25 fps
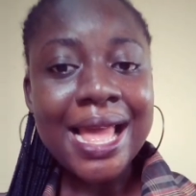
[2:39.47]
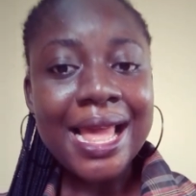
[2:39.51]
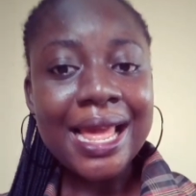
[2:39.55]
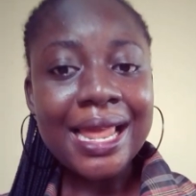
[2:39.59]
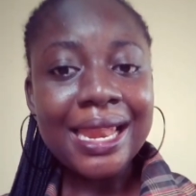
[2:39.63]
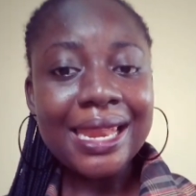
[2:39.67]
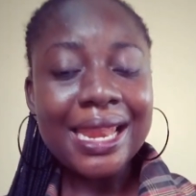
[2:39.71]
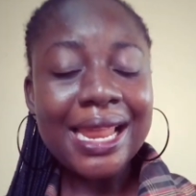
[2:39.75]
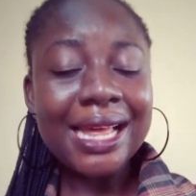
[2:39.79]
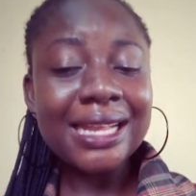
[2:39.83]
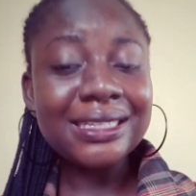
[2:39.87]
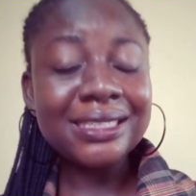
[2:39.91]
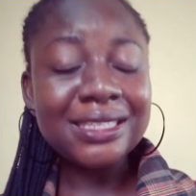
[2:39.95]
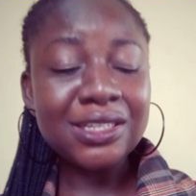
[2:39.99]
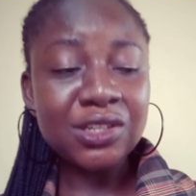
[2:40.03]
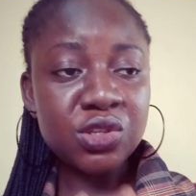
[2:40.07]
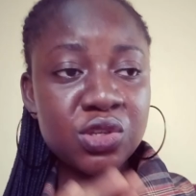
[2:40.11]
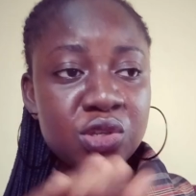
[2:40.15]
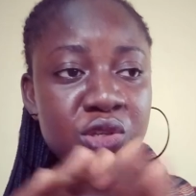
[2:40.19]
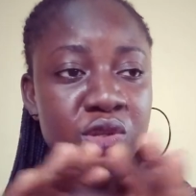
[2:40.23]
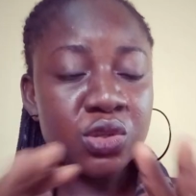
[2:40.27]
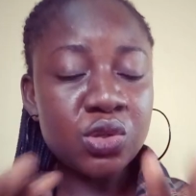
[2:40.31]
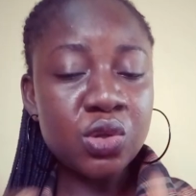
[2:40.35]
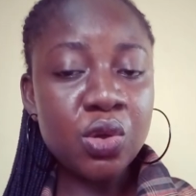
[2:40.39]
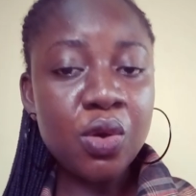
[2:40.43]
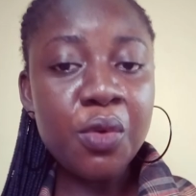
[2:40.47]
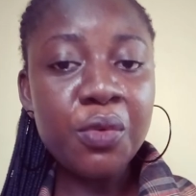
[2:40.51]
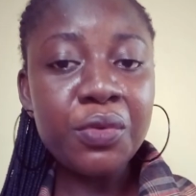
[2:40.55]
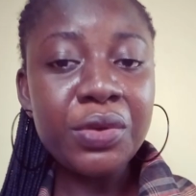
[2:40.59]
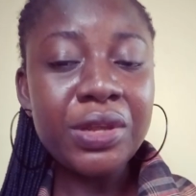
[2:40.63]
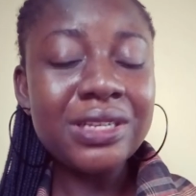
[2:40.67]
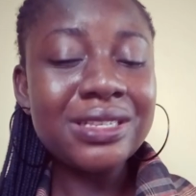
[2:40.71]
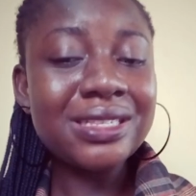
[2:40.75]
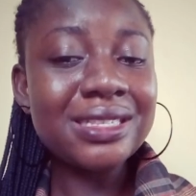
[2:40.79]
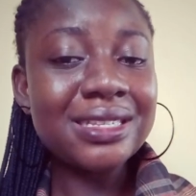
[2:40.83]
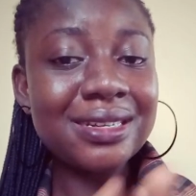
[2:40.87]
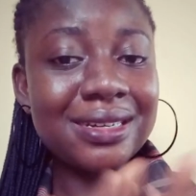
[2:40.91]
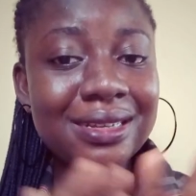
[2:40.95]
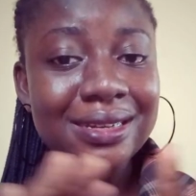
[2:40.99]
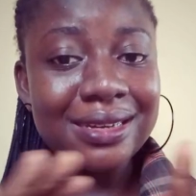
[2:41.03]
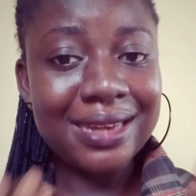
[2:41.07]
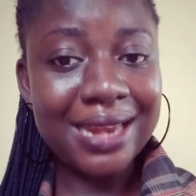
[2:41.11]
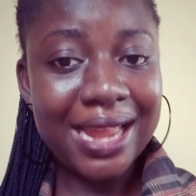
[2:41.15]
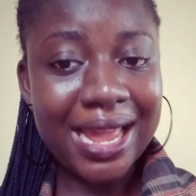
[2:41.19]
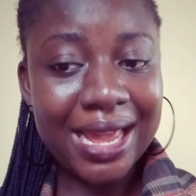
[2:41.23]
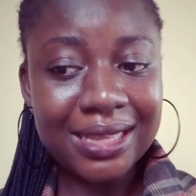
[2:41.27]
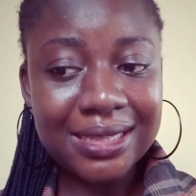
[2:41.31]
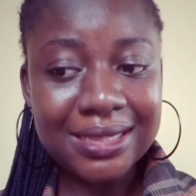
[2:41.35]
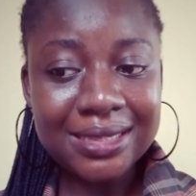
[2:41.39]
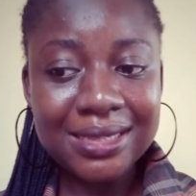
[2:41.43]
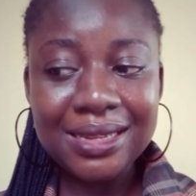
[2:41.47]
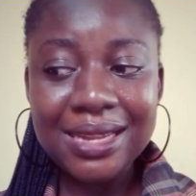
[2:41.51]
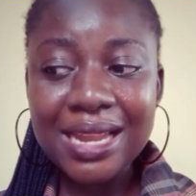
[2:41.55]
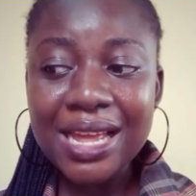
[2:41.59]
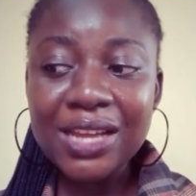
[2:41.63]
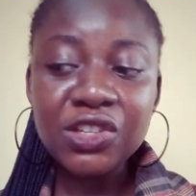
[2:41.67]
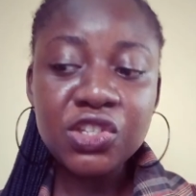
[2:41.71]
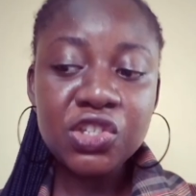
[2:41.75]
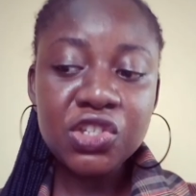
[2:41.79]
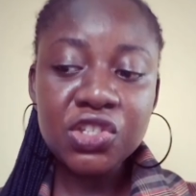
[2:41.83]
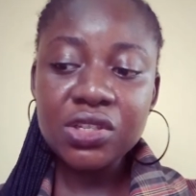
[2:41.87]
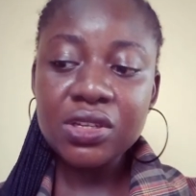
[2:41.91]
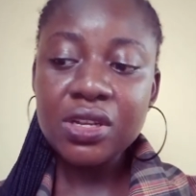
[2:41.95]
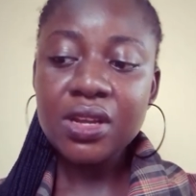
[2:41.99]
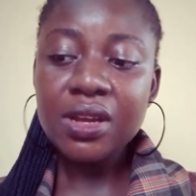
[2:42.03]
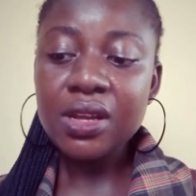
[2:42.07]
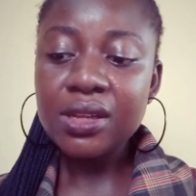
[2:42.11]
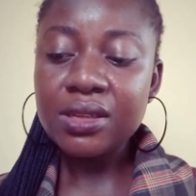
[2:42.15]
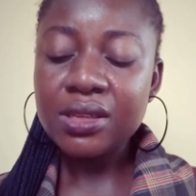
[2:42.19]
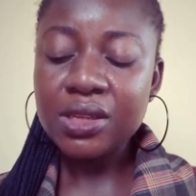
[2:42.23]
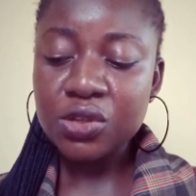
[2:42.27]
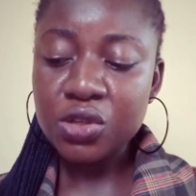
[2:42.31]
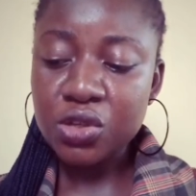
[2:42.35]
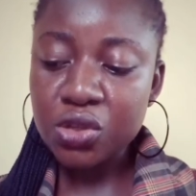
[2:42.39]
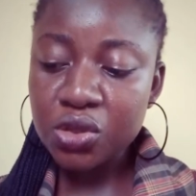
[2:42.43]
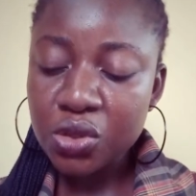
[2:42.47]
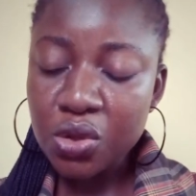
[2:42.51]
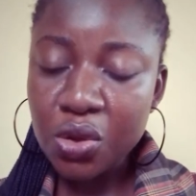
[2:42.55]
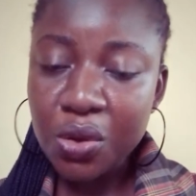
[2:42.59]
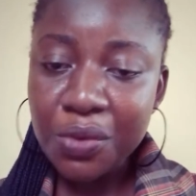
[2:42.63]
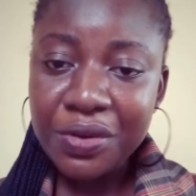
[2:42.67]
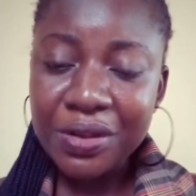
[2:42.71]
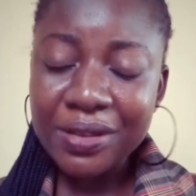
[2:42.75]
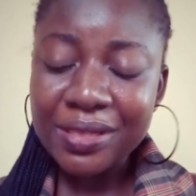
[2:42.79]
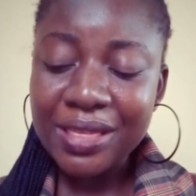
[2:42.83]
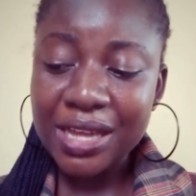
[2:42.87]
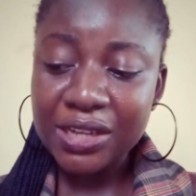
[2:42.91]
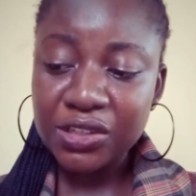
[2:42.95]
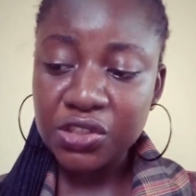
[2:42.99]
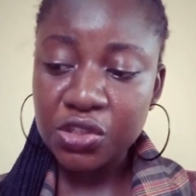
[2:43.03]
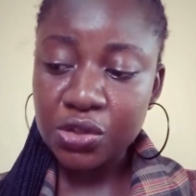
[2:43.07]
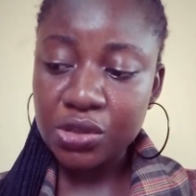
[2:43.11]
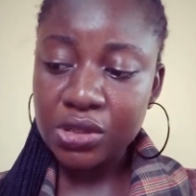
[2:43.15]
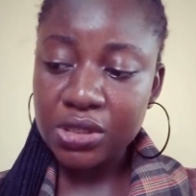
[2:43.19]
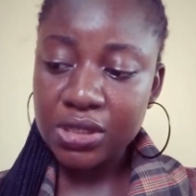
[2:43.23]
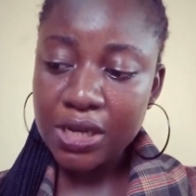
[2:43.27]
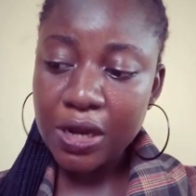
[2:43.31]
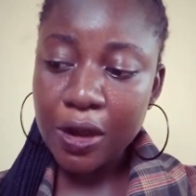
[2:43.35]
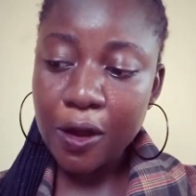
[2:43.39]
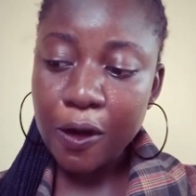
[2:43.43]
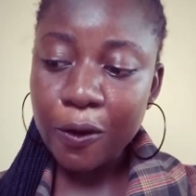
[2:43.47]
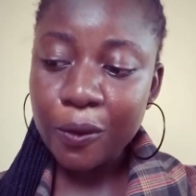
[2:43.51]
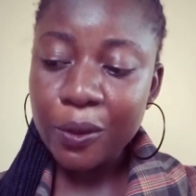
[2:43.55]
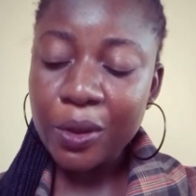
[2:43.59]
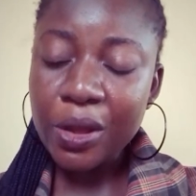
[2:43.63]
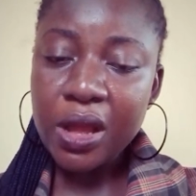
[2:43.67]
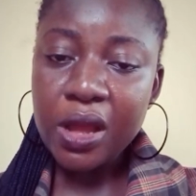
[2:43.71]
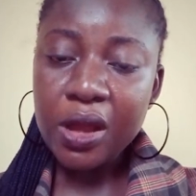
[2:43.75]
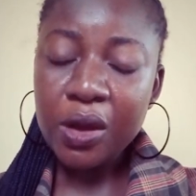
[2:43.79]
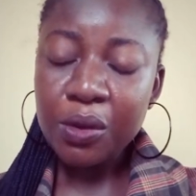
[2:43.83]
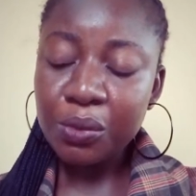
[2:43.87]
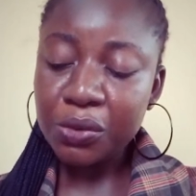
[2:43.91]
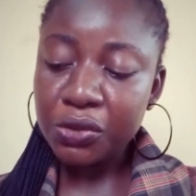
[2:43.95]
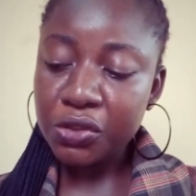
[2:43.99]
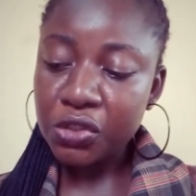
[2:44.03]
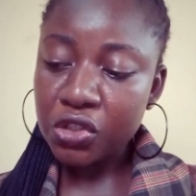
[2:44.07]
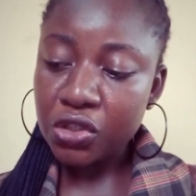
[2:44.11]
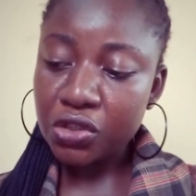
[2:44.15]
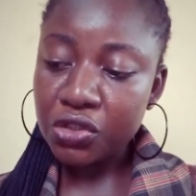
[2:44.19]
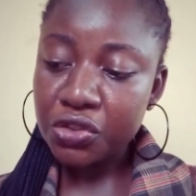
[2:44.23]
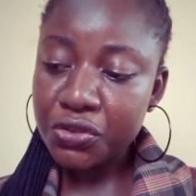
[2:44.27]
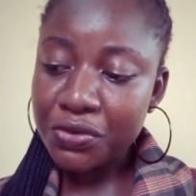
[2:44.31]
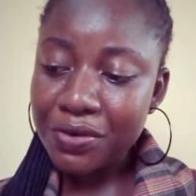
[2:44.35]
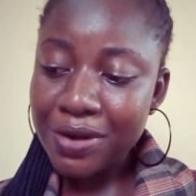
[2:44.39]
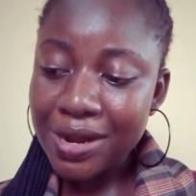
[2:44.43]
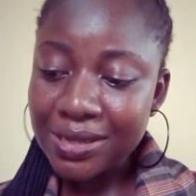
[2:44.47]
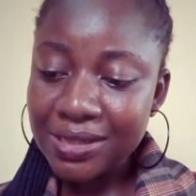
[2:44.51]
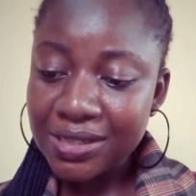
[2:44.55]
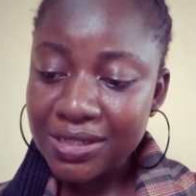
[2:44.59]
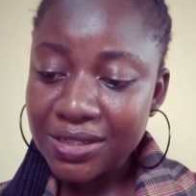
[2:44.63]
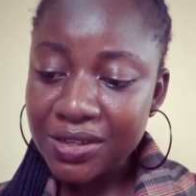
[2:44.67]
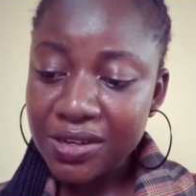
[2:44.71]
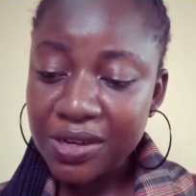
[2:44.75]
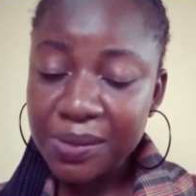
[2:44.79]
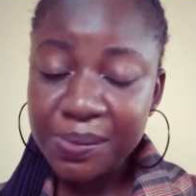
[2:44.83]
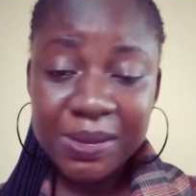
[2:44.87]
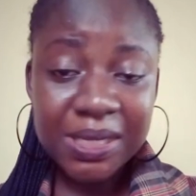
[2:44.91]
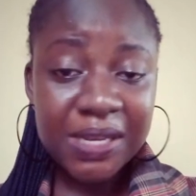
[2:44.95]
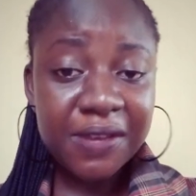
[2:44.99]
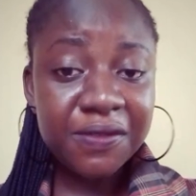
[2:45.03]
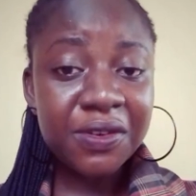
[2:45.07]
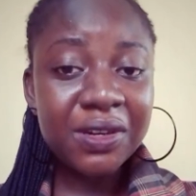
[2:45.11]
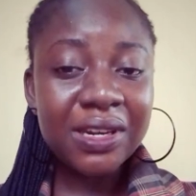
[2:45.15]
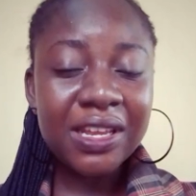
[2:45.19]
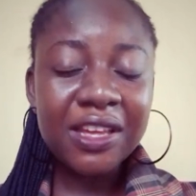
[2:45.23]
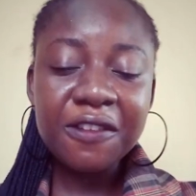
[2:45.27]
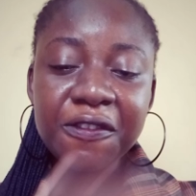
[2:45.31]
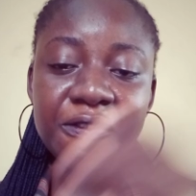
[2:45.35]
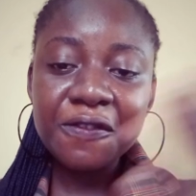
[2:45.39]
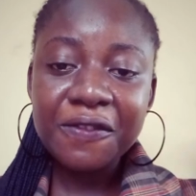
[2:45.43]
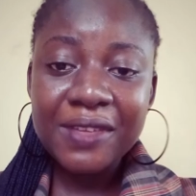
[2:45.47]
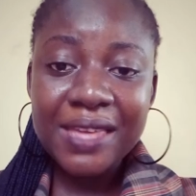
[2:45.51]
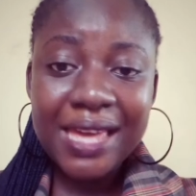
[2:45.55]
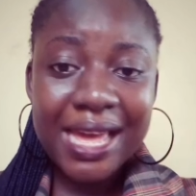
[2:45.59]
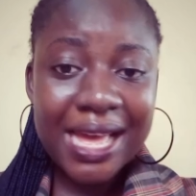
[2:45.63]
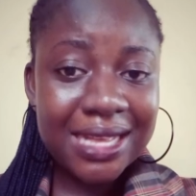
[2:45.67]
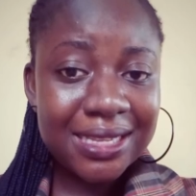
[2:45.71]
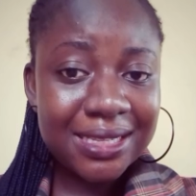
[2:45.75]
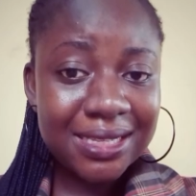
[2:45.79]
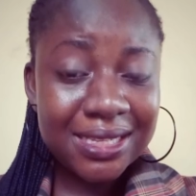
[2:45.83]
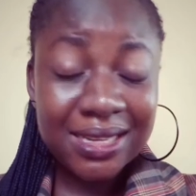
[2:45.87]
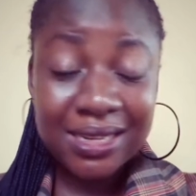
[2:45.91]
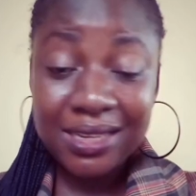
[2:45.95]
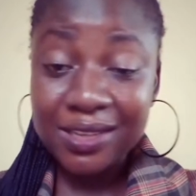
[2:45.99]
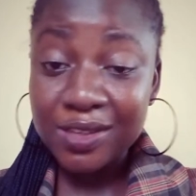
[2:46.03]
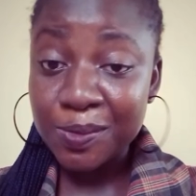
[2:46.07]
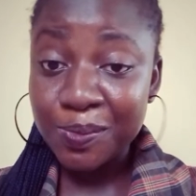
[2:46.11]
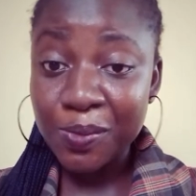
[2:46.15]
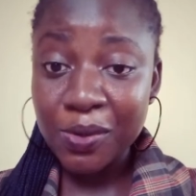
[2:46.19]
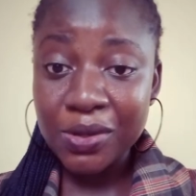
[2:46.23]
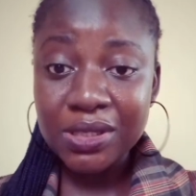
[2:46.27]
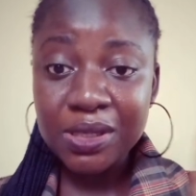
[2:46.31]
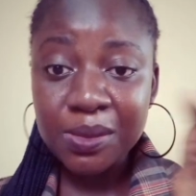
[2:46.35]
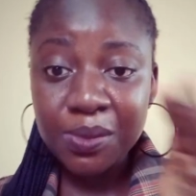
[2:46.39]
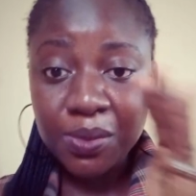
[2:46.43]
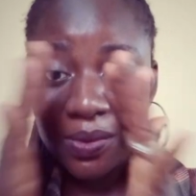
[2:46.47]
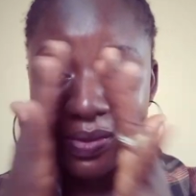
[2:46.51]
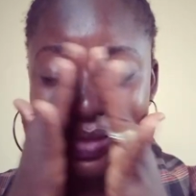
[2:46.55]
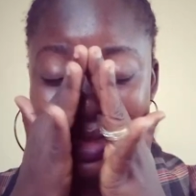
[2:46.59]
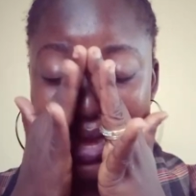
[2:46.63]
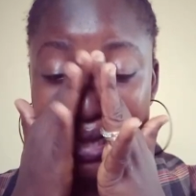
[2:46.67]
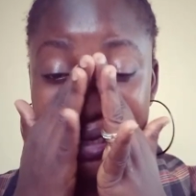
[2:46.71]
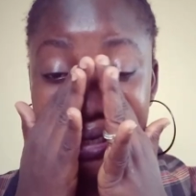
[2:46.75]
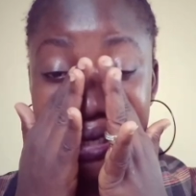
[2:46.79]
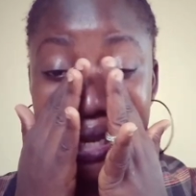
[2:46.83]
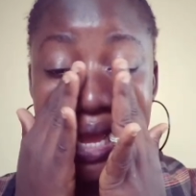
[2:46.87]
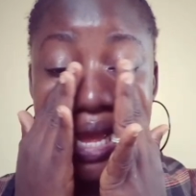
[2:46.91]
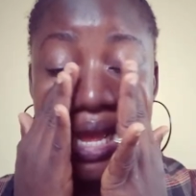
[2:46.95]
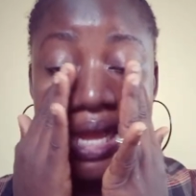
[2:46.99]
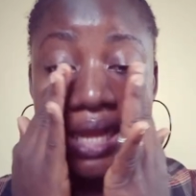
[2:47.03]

Let the stories connect. Let the story that you tell with your transcripts, even if yes, it is possible that